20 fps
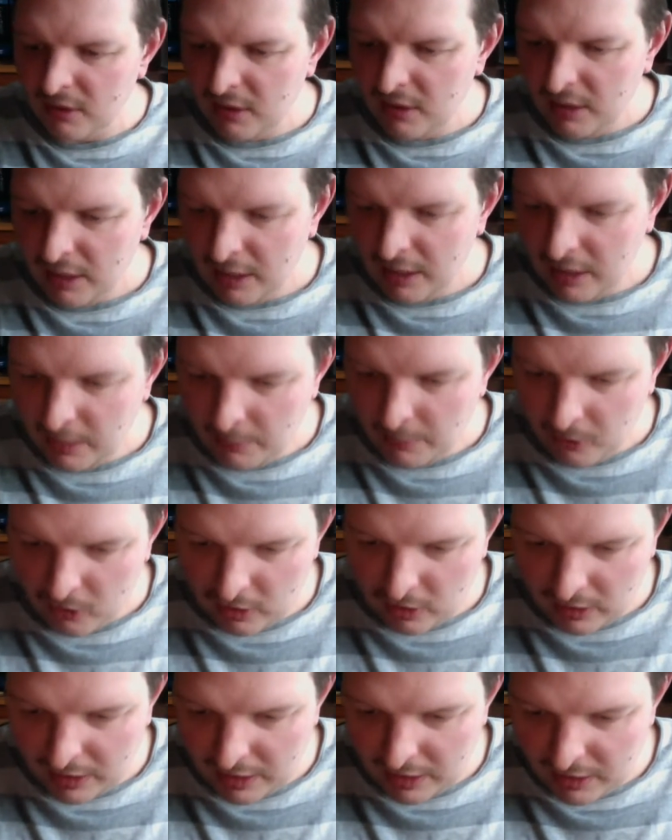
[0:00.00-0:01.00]

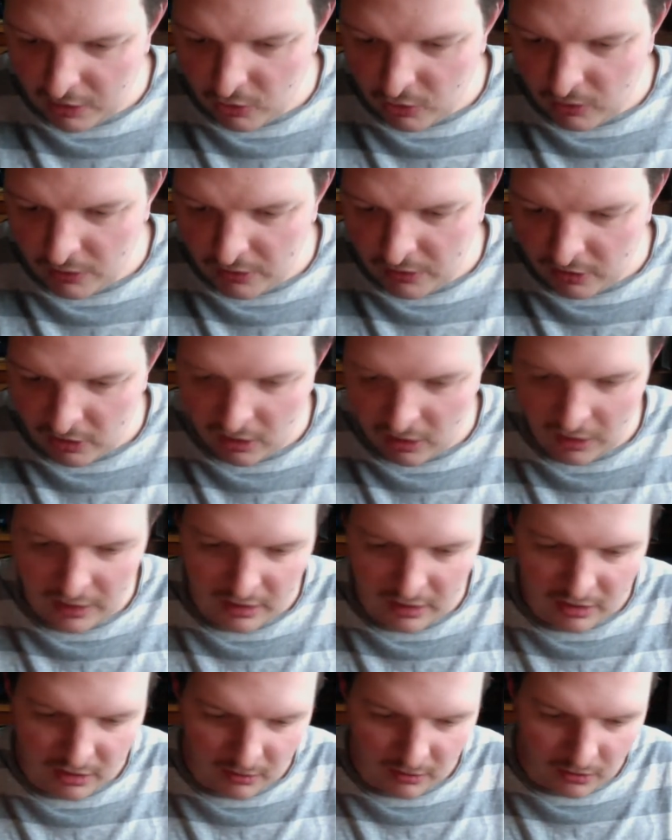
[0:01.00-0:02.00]
This one's
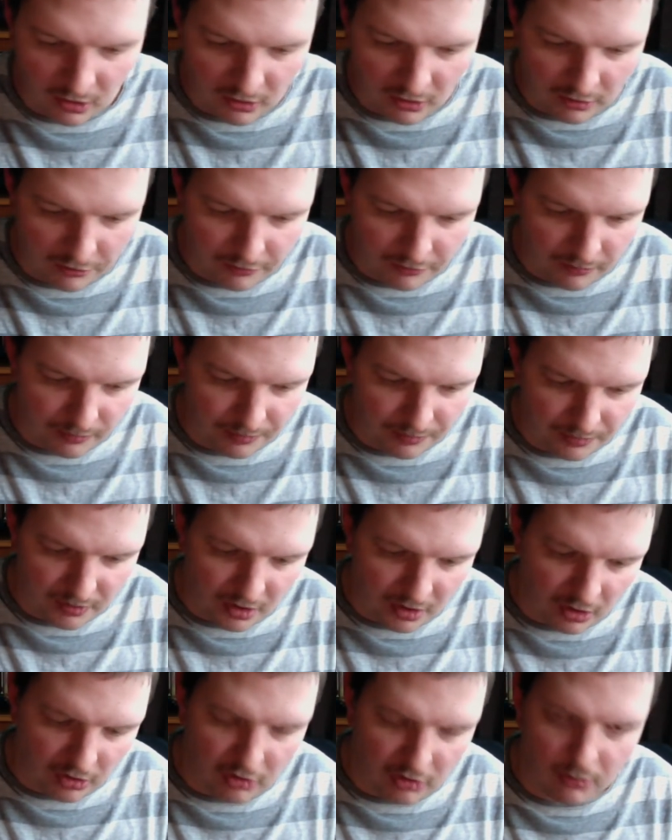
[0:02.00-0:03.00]
like some kind of
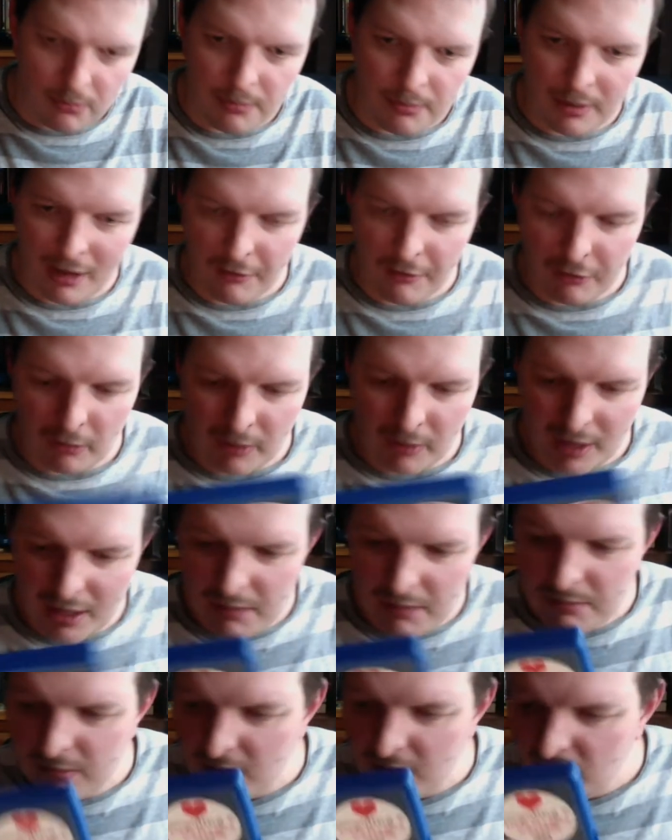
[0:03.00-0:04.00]
cartoon platform
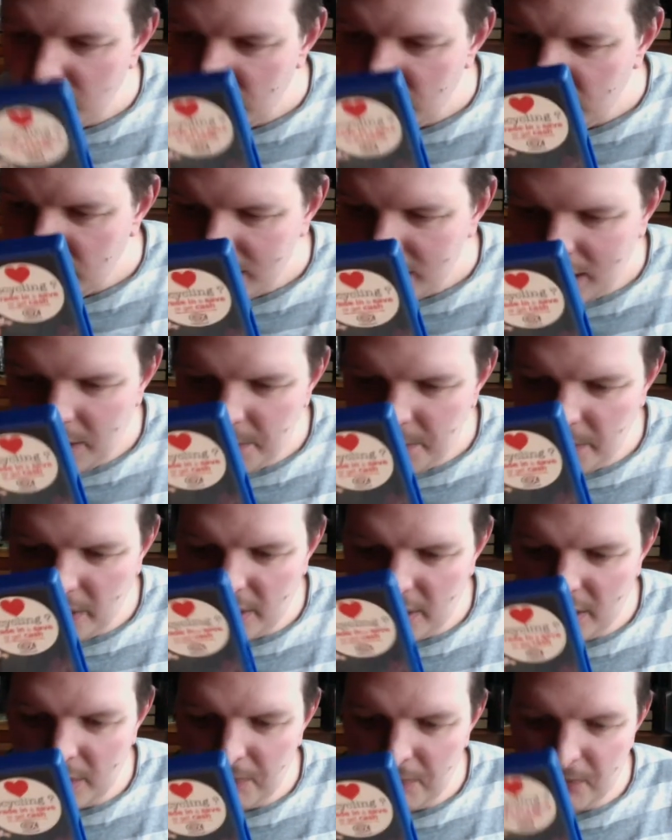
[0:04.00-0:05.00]
game,
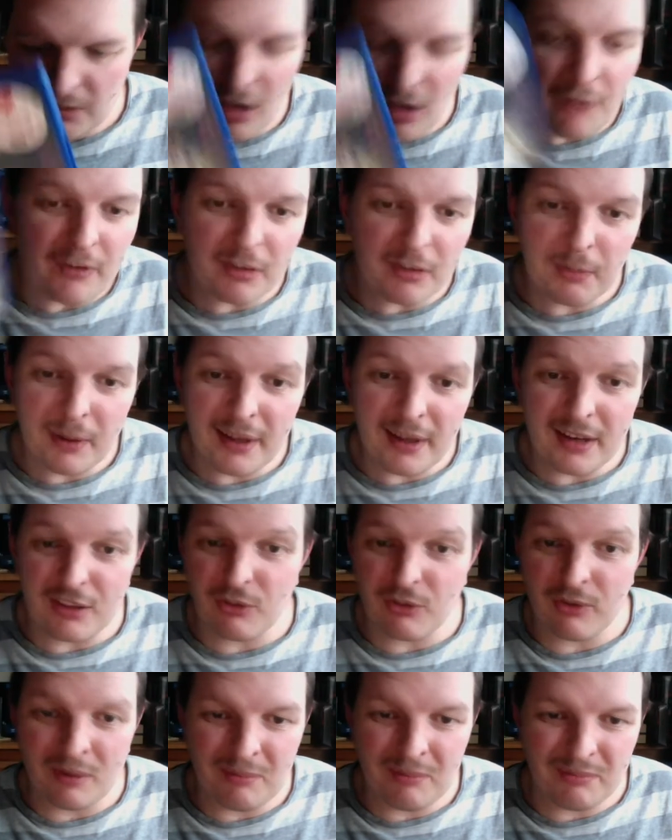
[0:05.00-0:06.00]
but yeah, can't wait to play
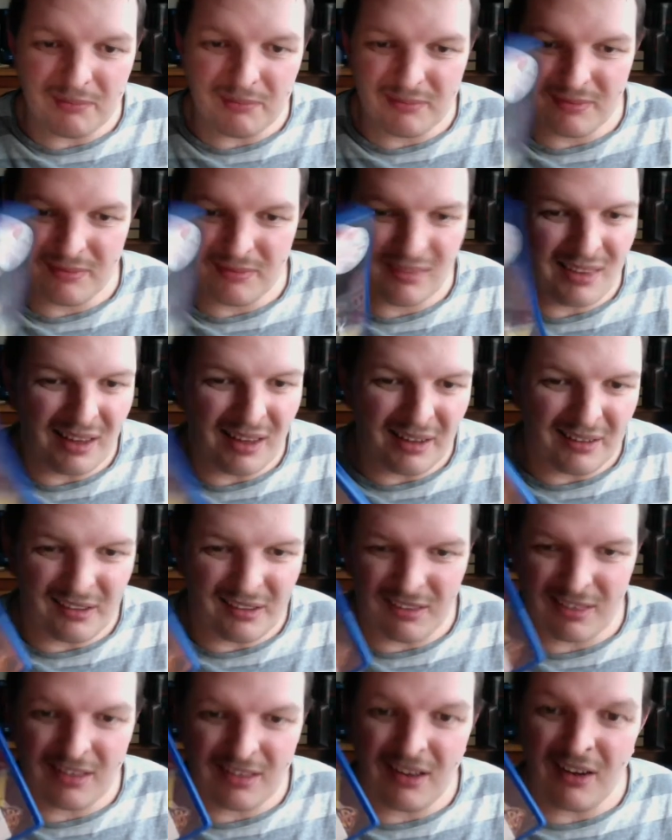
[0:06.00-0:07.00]
this one
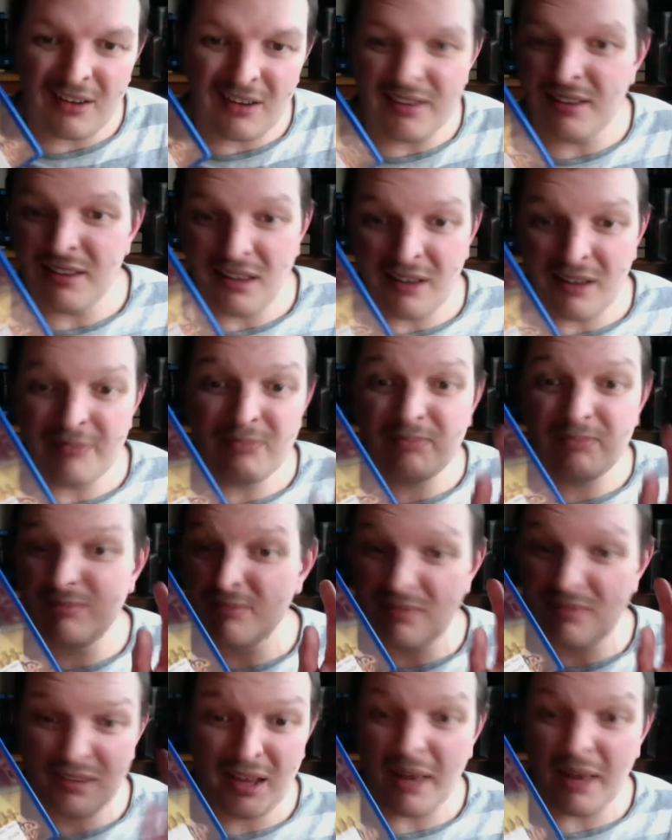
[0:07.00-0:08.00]
because I
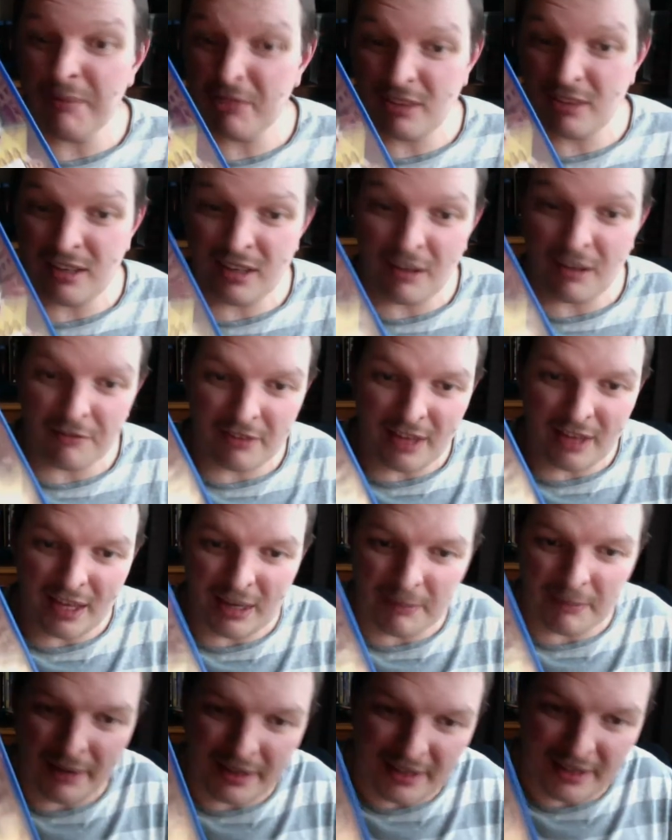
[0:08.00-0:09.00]
absolutely loved the
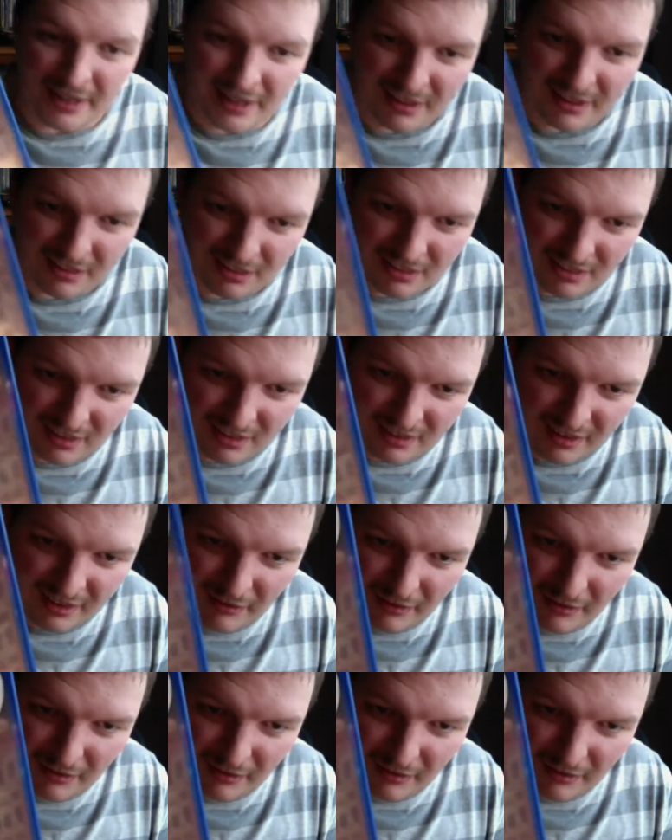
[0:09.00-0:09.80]
Animaniacs. They